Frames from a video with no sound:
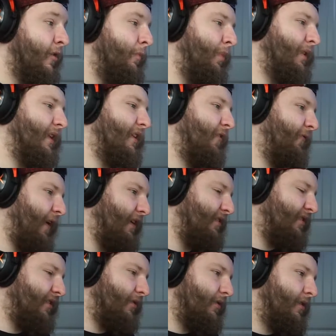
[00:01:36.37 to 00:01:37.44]
But let's face
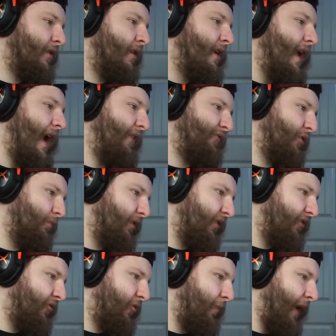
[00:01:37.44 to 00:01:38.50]
it, after
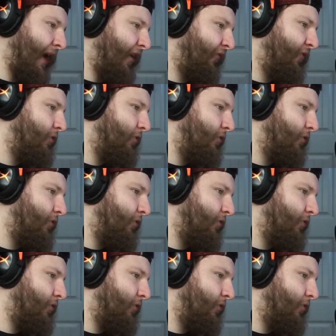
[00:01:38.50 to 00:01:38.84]
Blizzard's past few